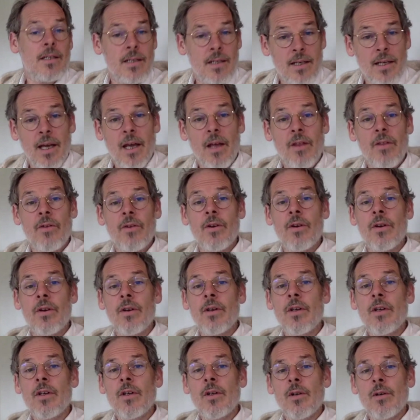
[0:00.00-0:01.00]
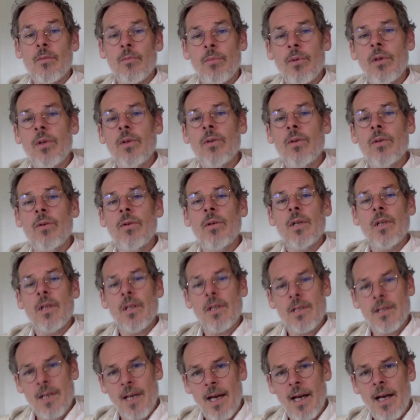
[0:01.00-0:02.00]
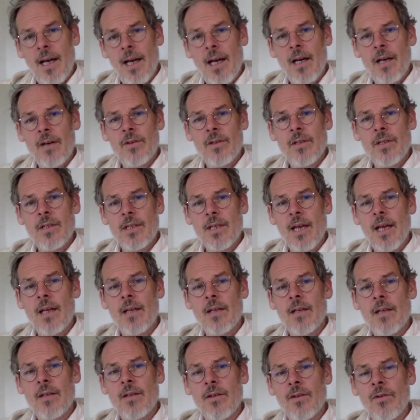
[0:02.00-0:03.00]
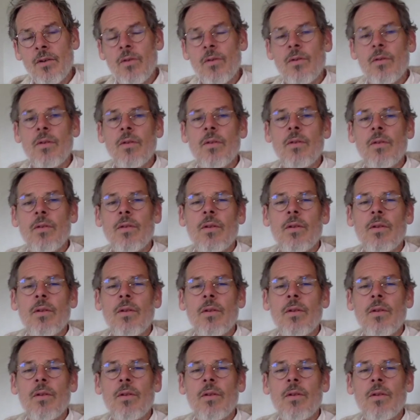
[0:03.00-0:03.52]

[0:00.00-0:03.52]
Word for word: together blew the Saharan sand north,